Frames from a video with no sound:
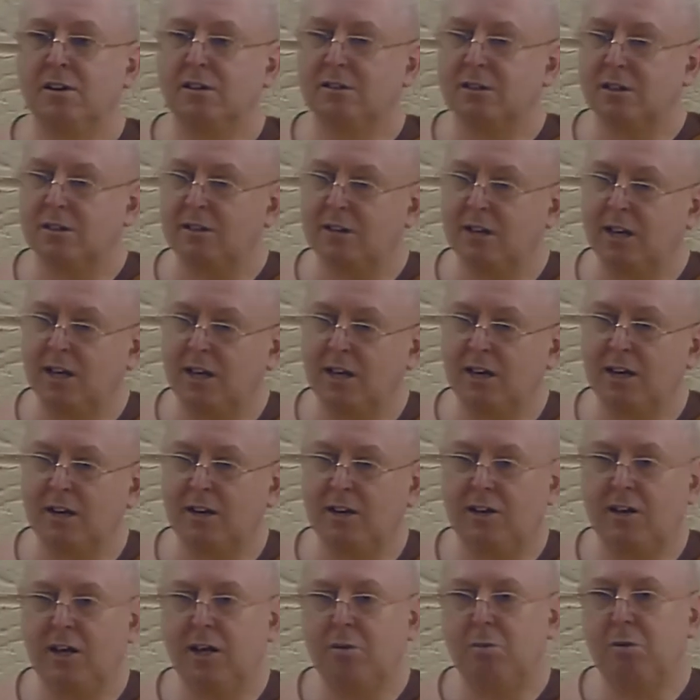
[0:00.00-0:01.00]
to take
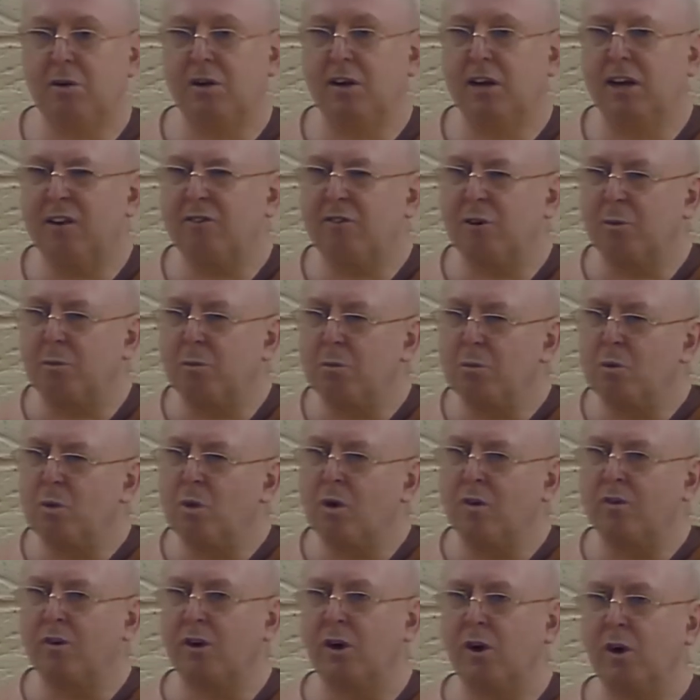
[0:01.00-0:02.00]
it deeper, to give it
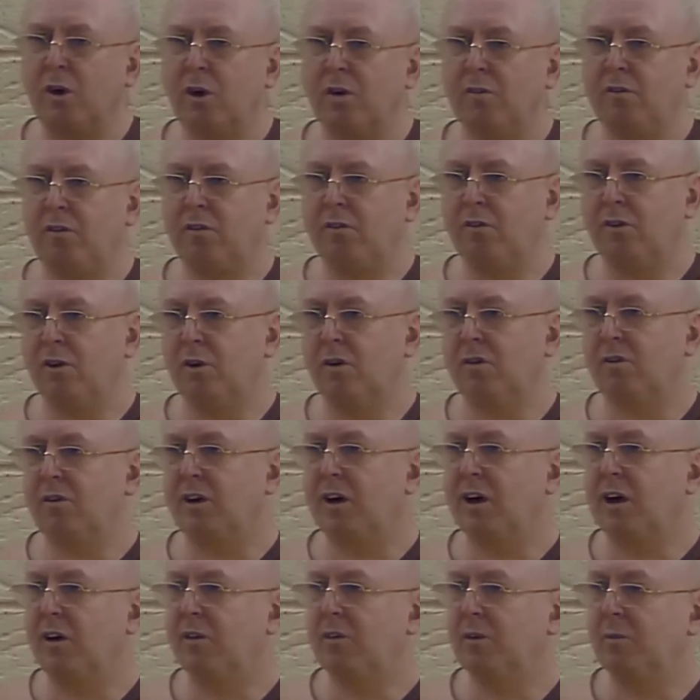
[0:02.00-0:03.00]
more of an overview of
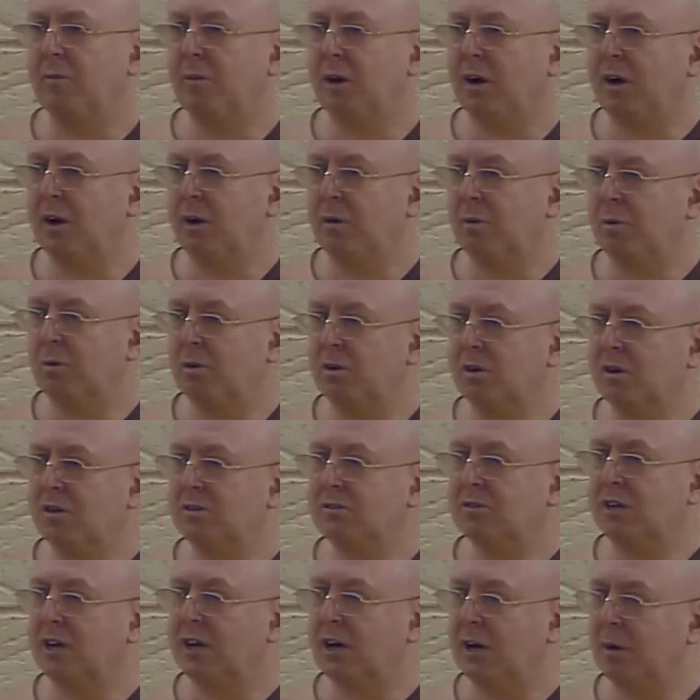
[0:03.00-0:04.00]
how the mind
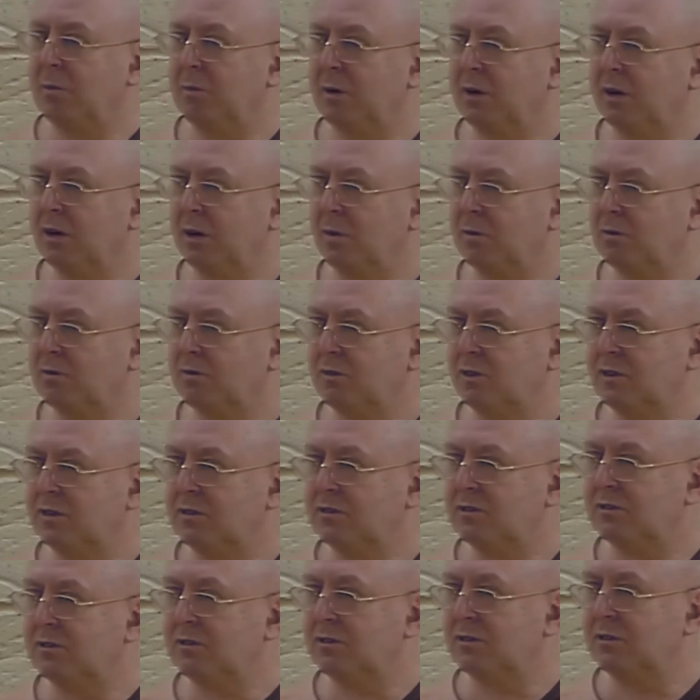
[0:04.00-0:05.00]
works and how it becomes really
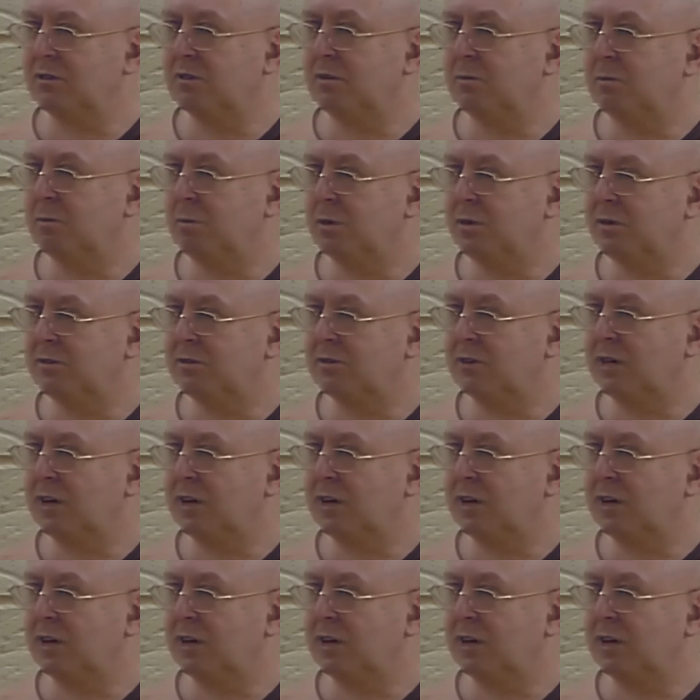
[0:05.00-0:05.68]
still and blissed